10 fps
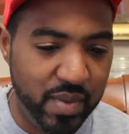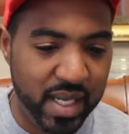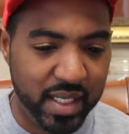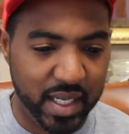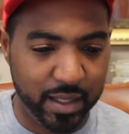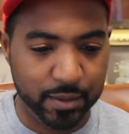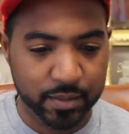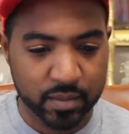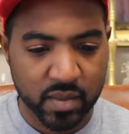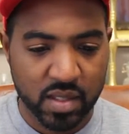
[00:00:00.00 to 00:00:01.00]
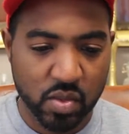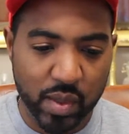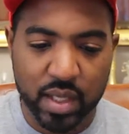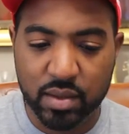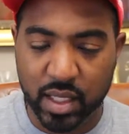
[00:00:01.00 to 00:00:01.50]
Medicare. So
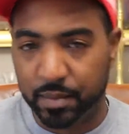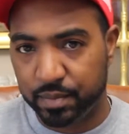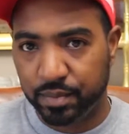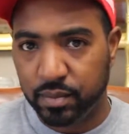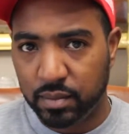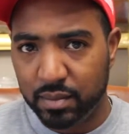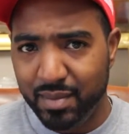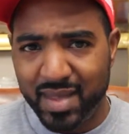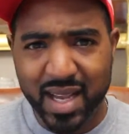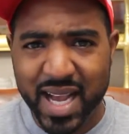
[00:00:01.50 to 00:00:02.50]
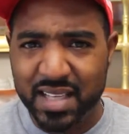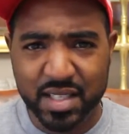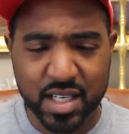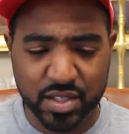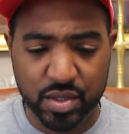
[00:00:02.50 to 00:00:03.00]
what do you think? I
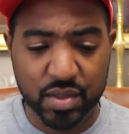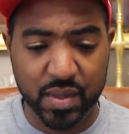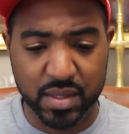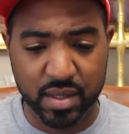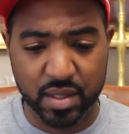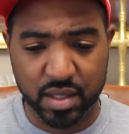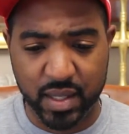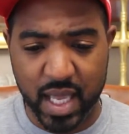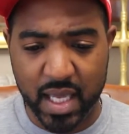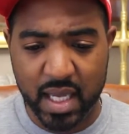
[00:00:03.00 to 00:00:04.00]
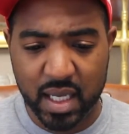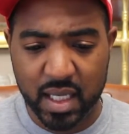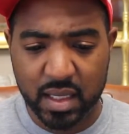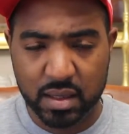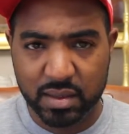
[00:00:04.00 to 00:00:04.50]
suggest do your research, okay?
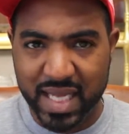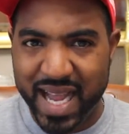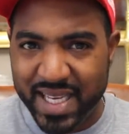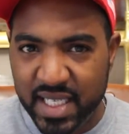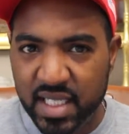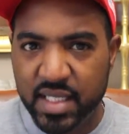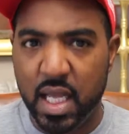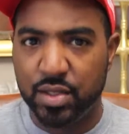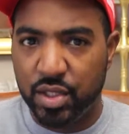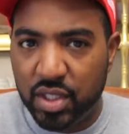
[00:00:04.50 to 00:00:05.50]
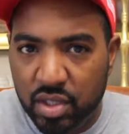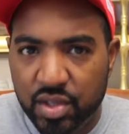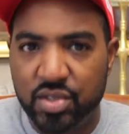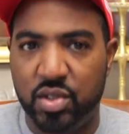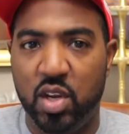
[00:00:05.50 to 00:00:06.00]
The idea sounds good on
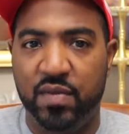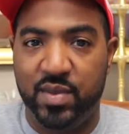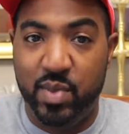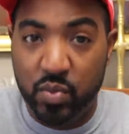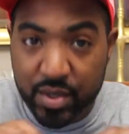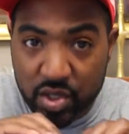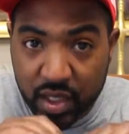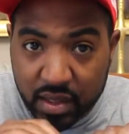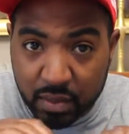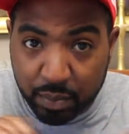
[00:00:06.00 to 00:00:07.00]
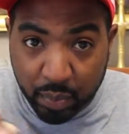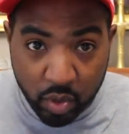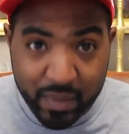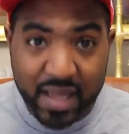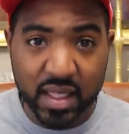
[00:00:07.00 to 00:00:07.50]
the surface, but when you get to
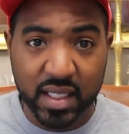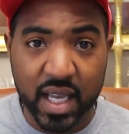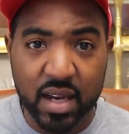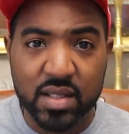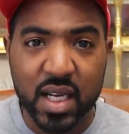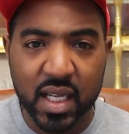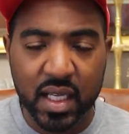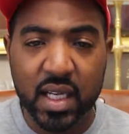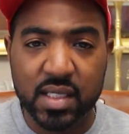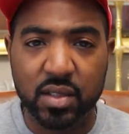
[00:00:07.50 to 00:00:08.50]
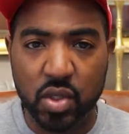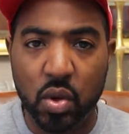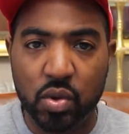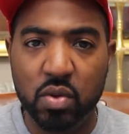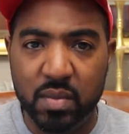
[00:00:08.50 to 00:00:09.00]
pull back the layers, it is a
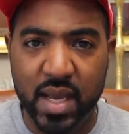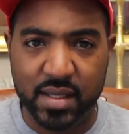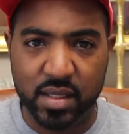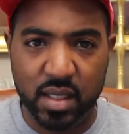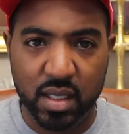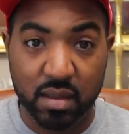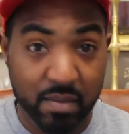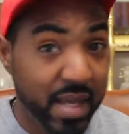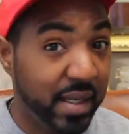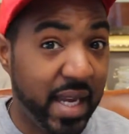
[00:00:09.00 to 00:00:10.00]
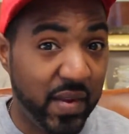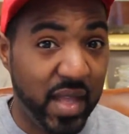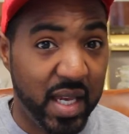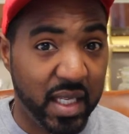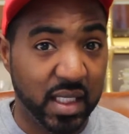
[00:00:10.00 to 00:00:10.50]
total mess. Medicare,
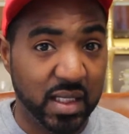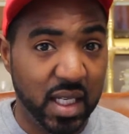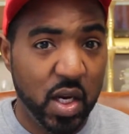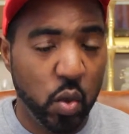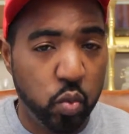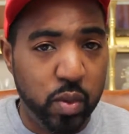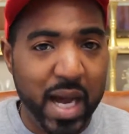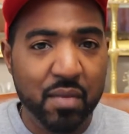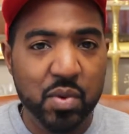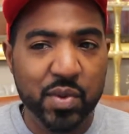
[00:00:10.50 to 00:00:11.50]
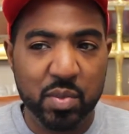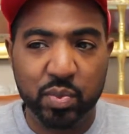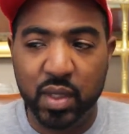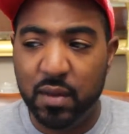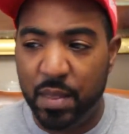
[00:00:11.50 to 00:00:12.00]
that is. Why would we
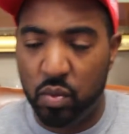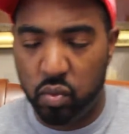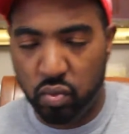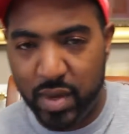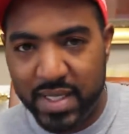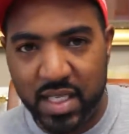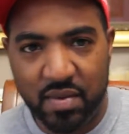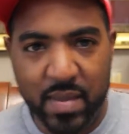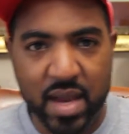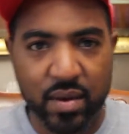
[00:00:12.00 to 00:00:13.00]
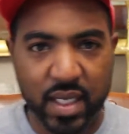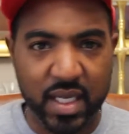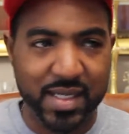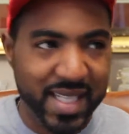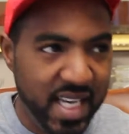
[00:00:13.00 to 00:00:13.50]
put the rest of
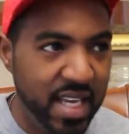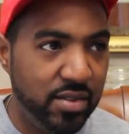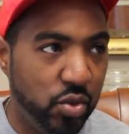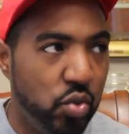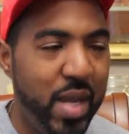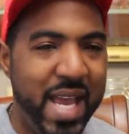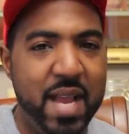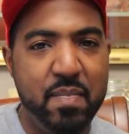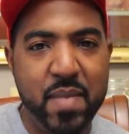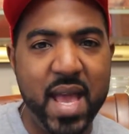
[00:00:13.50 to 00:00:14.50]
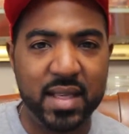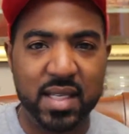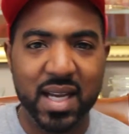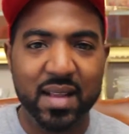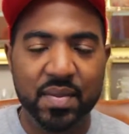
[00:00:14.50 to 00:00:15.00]
Americans into a
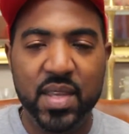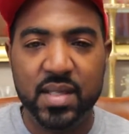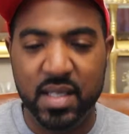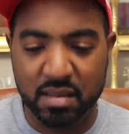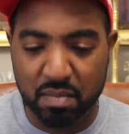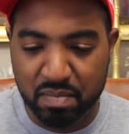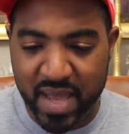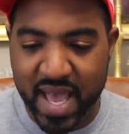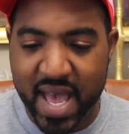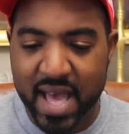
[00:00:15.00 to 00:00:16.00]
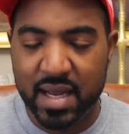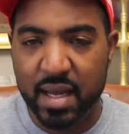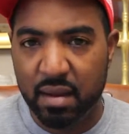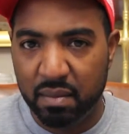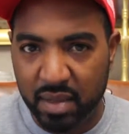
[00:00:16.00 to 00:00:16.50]
mess? This is bad
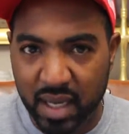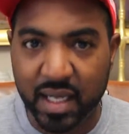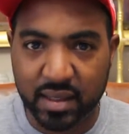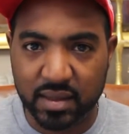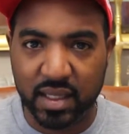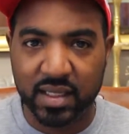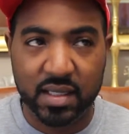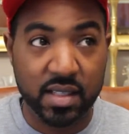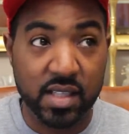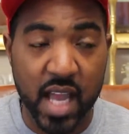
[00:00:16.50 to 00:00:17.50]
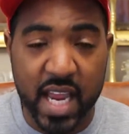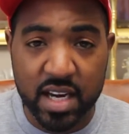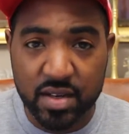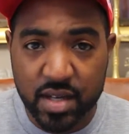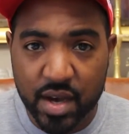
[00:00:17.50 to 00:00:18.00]
policy. This is
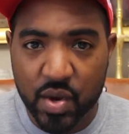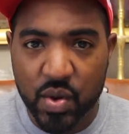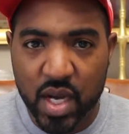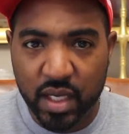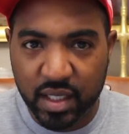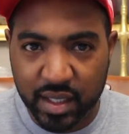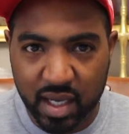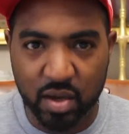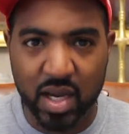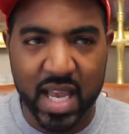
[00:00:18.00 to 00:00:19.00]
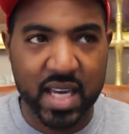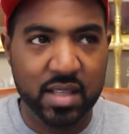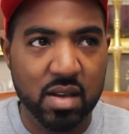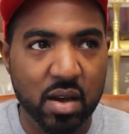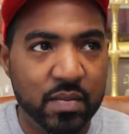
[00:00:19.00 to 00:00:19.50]
a no-go, and
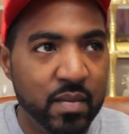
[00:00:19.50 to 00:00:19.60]
it's